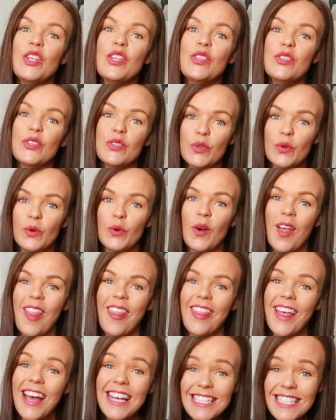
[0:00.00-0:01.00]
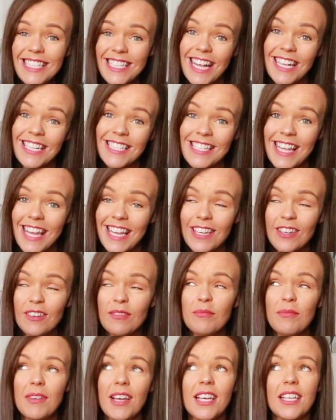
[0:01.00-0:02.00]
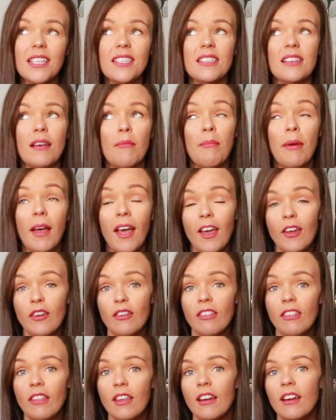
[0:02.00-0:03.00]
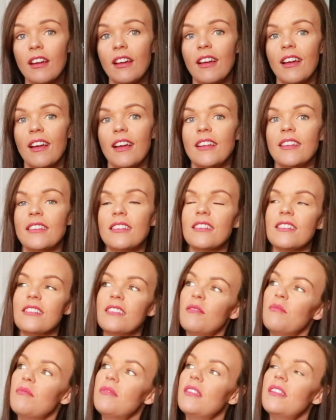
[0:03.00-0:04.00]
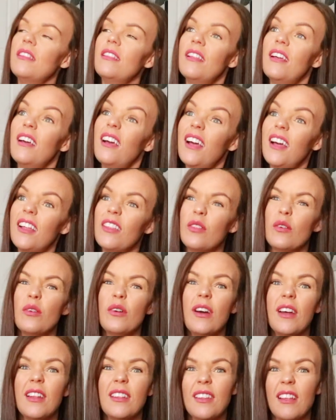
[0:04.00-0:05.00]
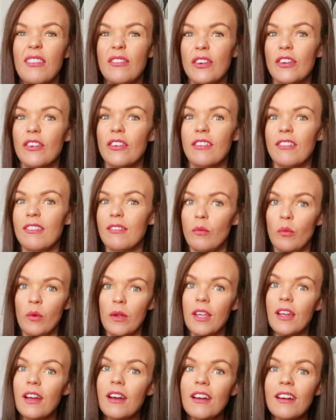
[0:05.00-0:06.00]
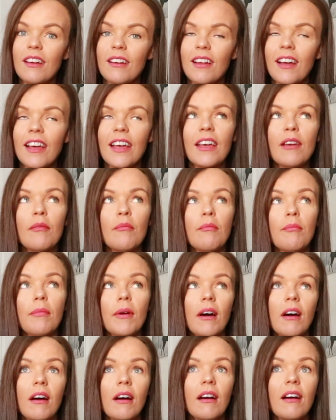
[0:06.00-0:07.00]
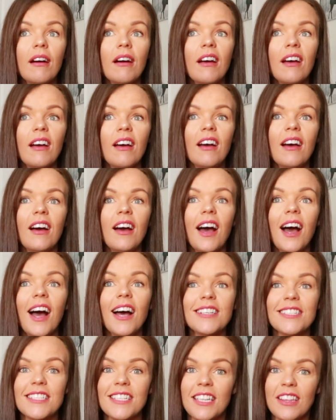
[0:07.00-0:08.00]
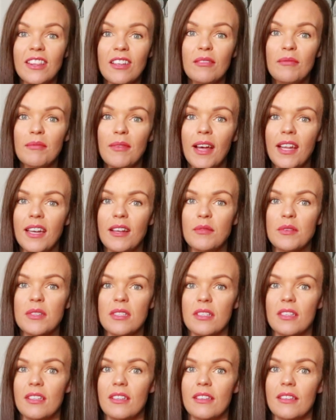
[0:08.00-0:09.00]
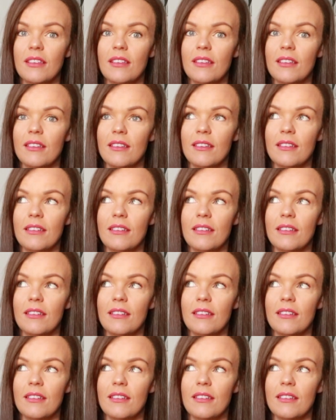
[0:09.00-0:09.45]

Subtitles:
So this next item is a bit out there and something that I thought I'd never wear, but I seen them and I was like,